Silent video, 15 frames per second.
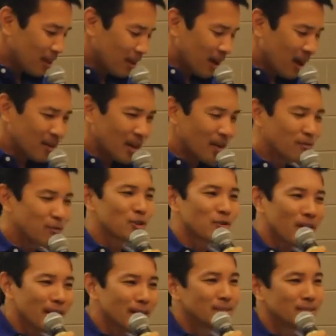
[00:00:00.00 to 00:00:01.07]
I've
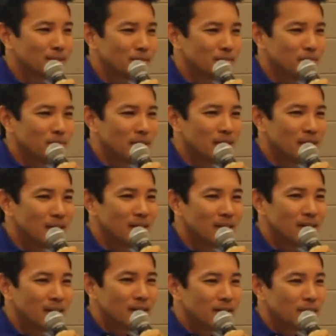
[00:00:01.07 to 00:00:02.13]
tried to
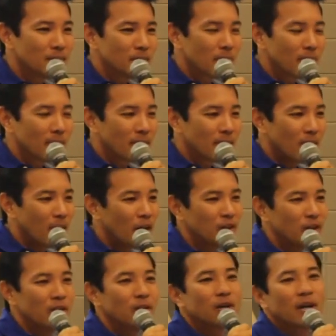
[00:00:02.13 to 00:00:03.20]
be
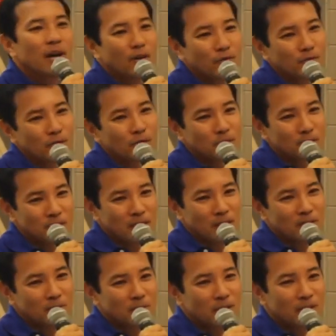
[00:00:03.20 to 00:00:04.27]
on the lookout for those
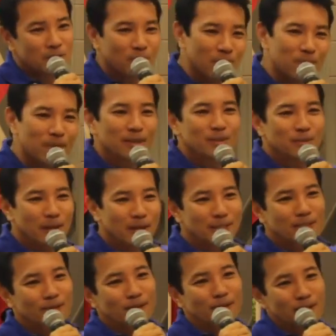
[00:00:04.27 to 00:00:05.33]
gifts, because going back to what
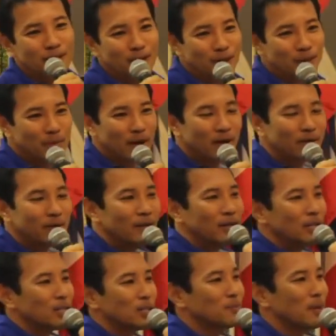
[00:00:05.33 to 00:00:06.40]
I said earlier about
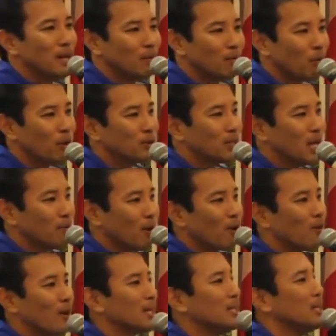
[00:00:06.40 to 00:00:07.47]
spending more time
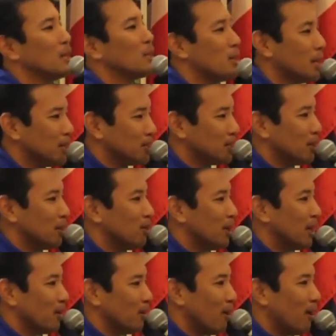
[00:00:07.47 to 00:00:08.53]
correcting the things that are
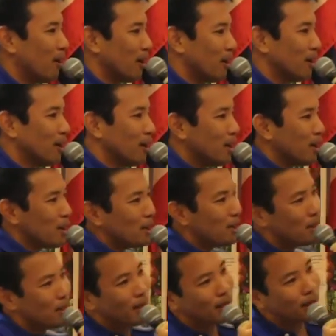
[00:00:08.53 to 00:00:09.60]
going wrong
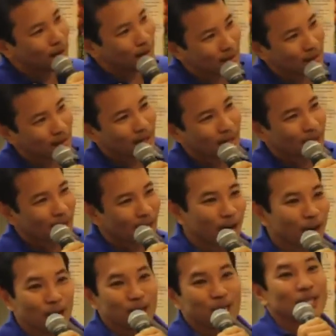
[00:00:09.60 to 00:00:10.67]
than
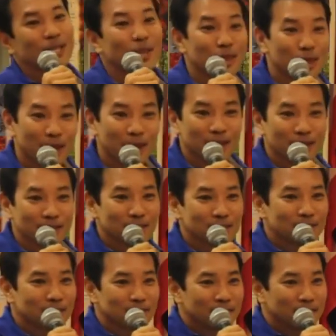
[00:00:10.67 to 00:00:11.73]
encouraging the
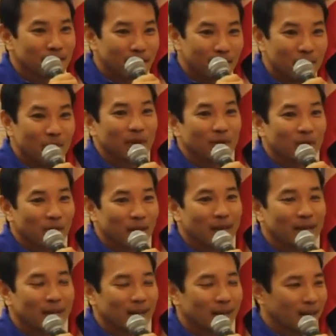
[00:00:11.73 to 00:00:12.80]
things that are going
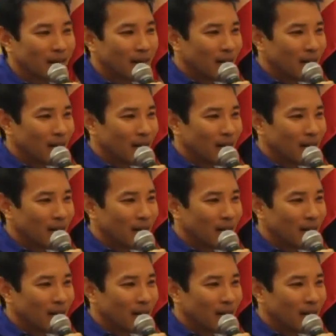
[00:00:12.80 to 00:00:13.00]
right.